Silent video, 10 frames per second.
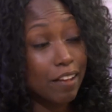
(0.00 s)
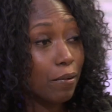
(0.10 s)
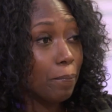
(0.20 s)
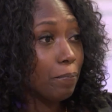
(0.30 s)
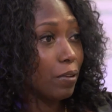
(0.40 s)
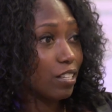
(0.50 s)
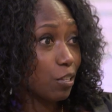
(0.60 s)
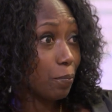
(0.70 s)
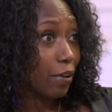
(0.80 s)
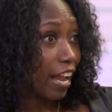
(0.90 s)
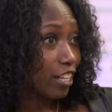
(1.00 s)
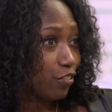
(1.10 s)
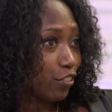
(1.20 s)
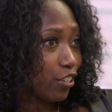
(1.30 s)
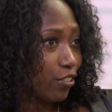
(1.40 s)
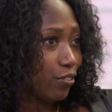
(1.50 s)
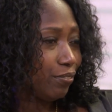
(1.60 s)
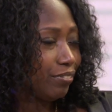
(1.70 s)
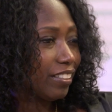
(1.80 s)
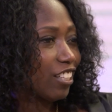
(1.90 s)
have a surprise for you
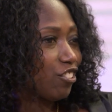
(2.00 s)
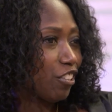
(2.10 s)
that